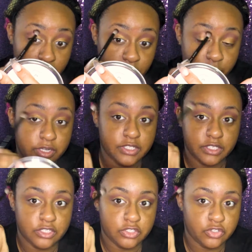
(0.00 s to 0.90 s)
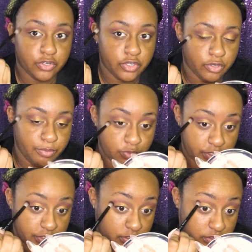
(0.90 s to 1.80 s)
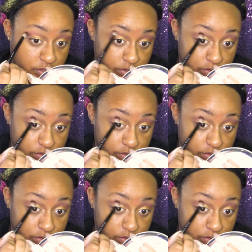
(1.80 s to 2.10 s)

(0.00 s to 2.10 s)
I'm doing this in circular motions.